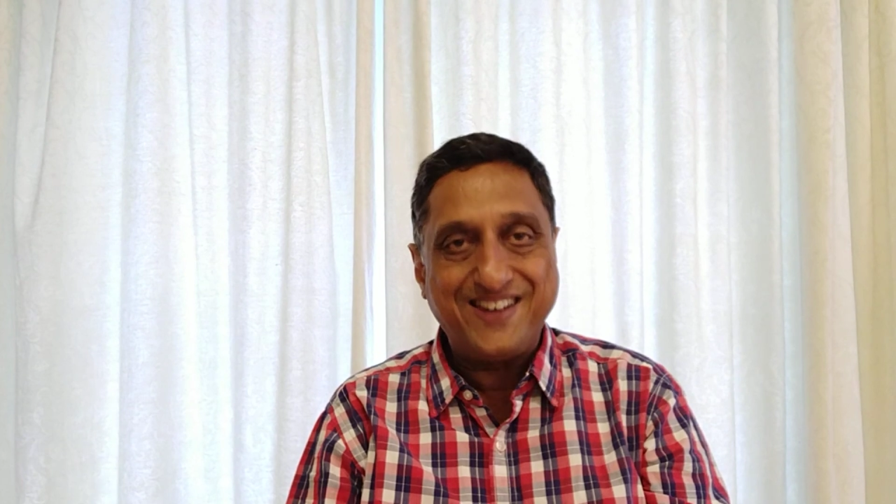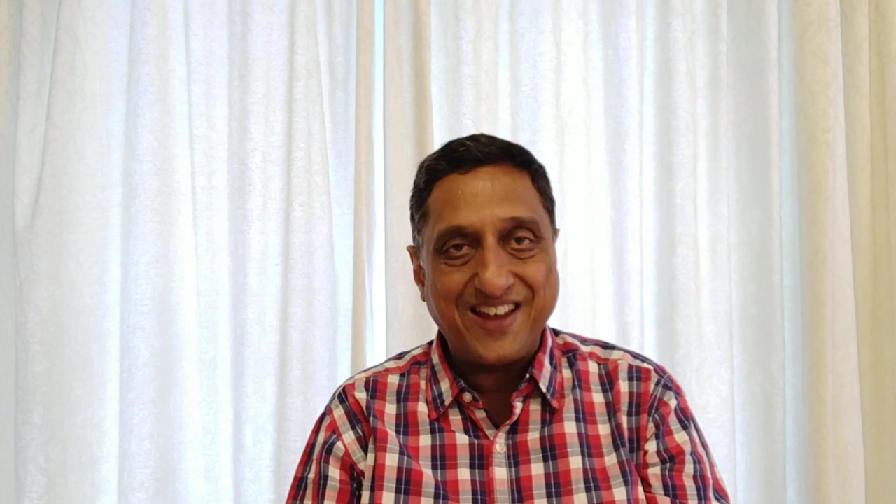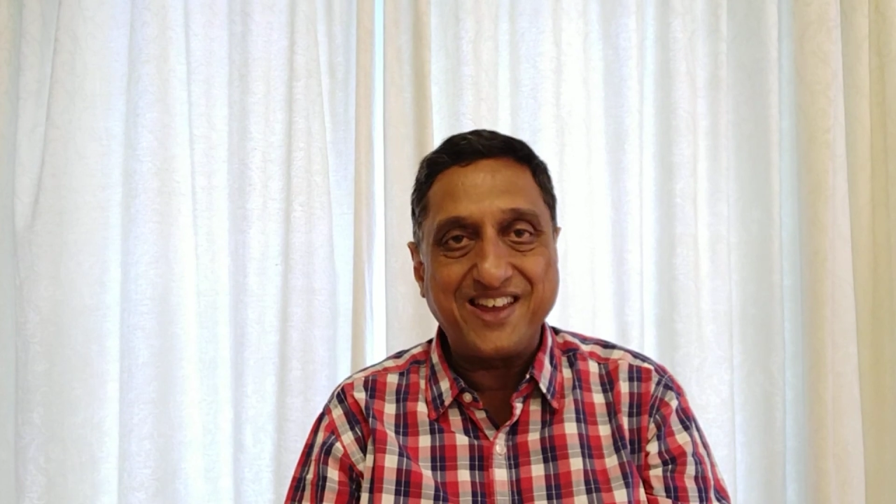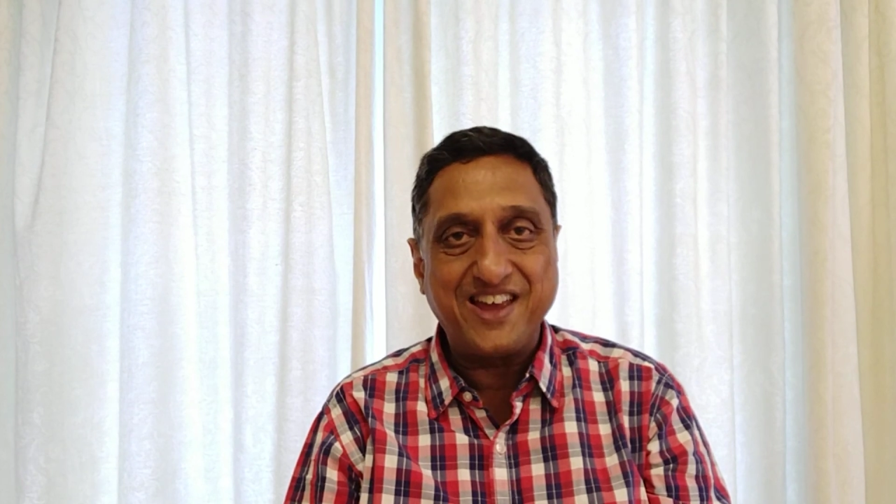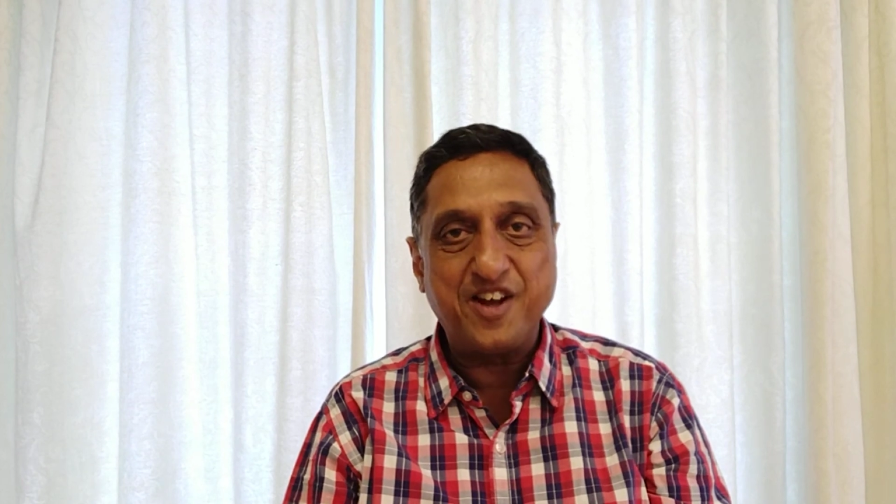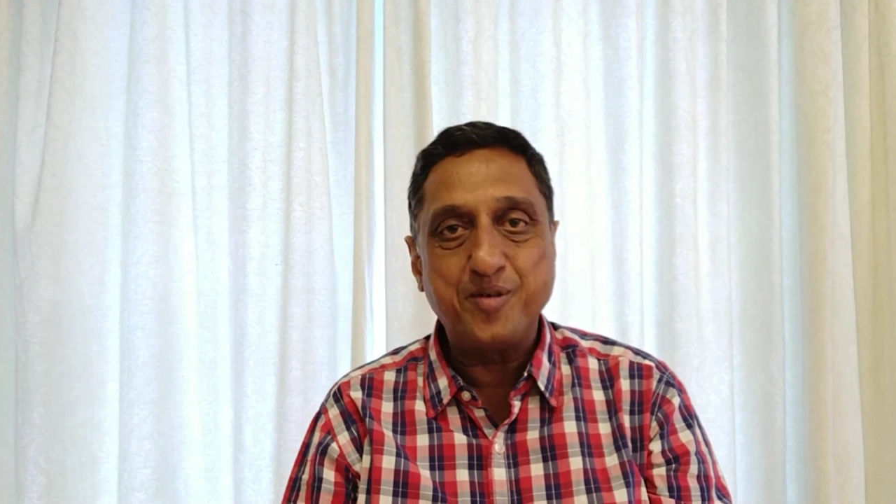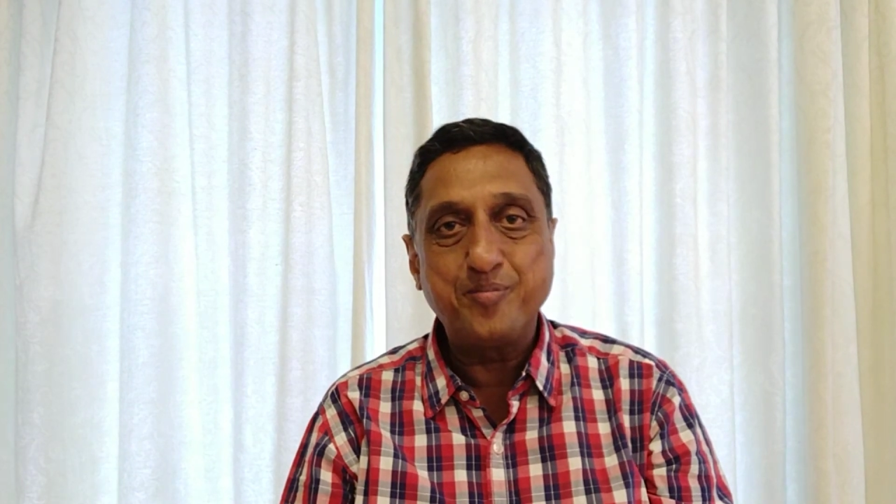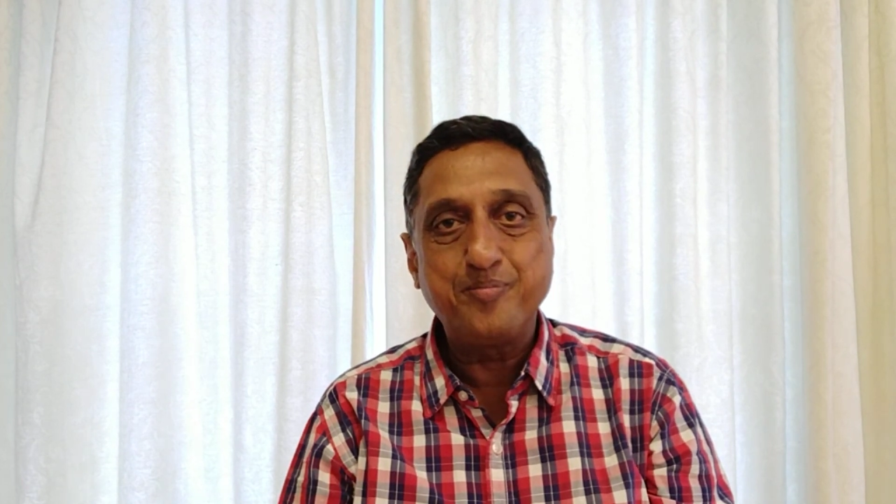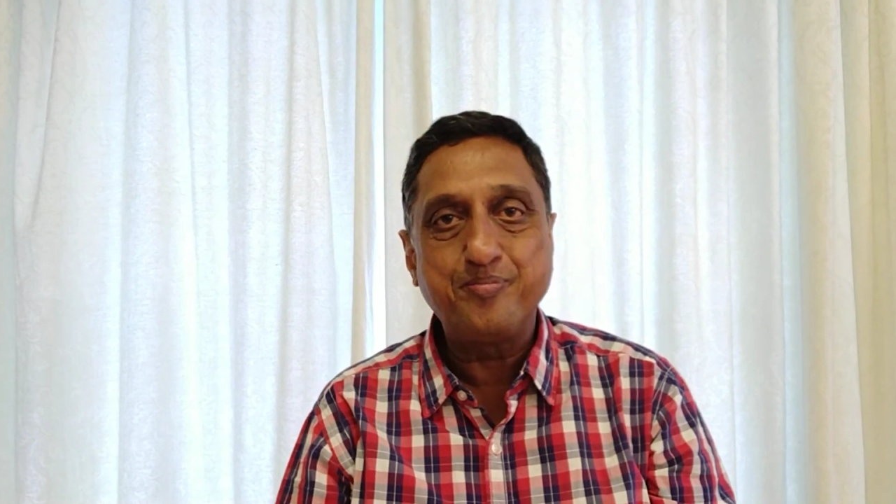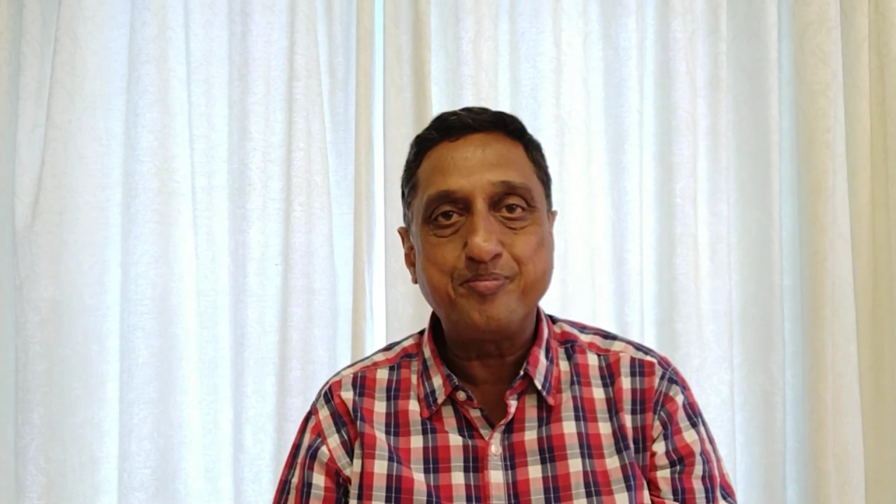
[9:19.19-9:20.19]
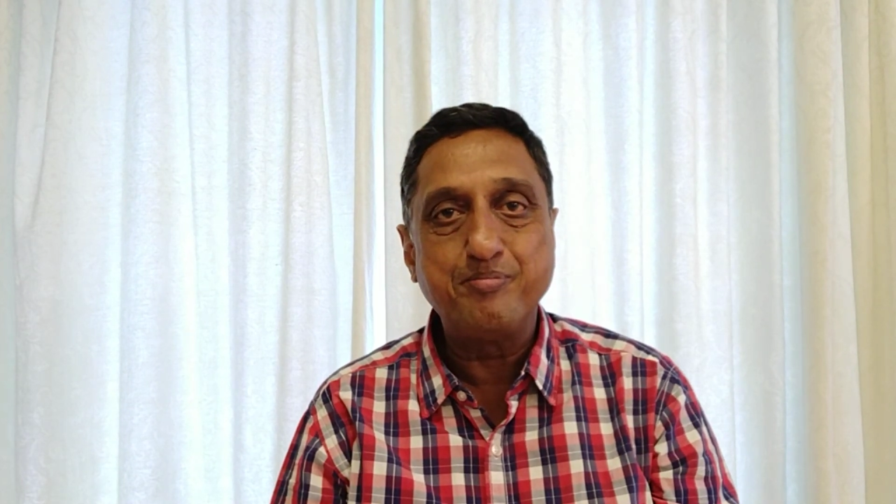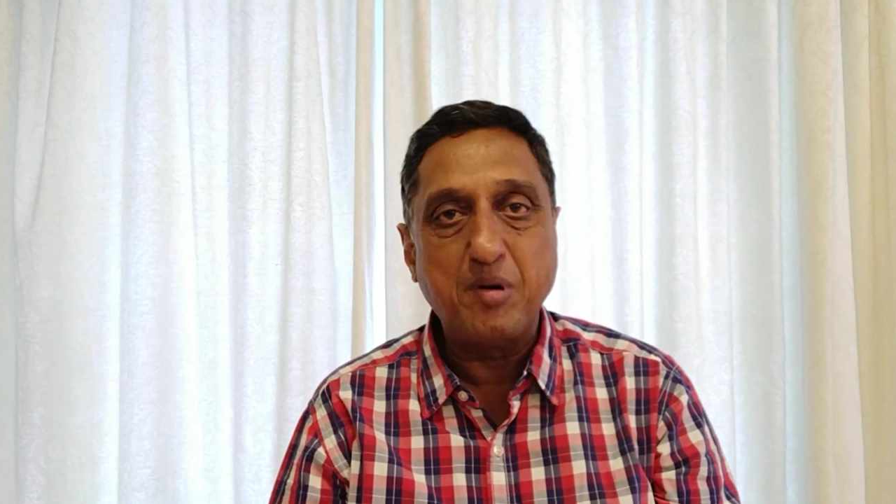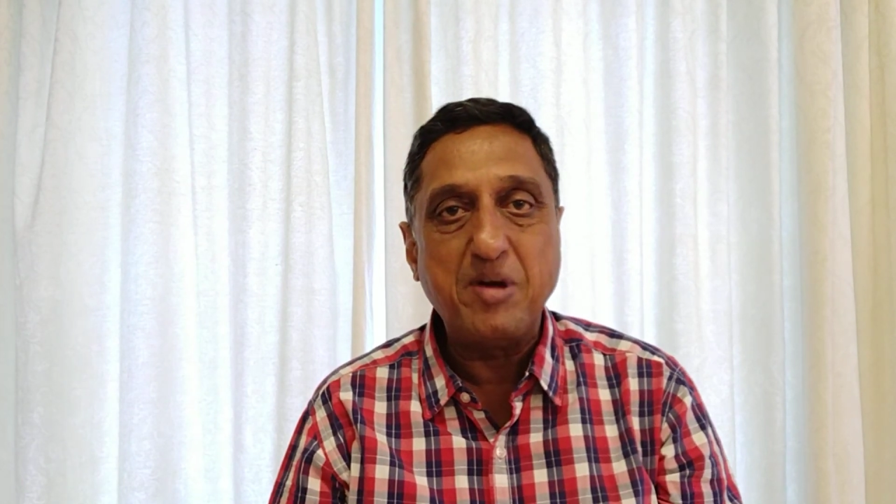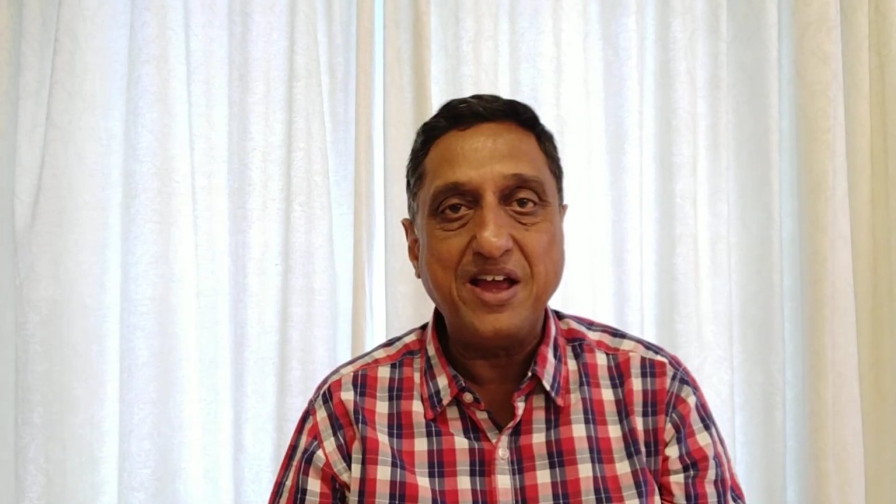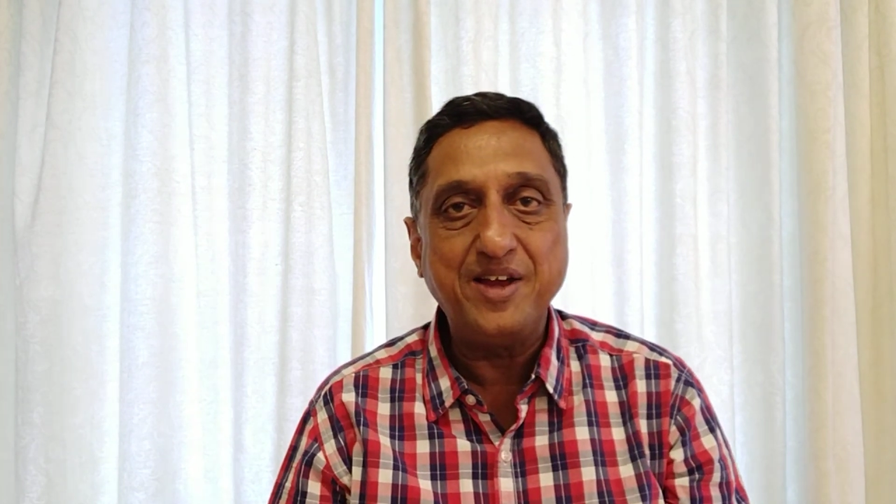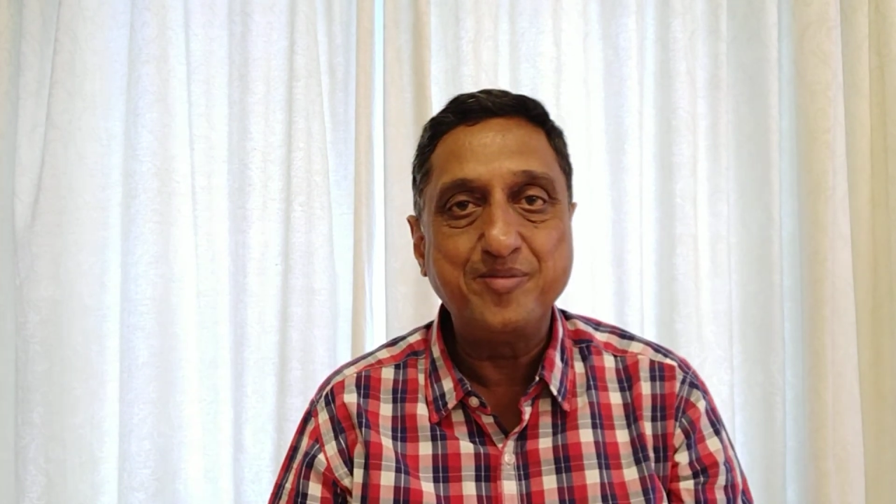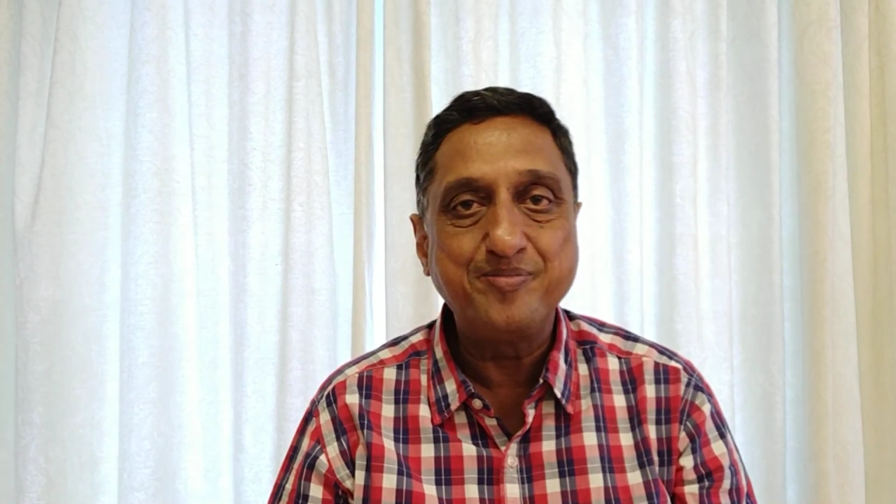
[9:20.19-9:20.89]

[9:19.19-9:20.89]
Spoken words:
take care. Bye bye.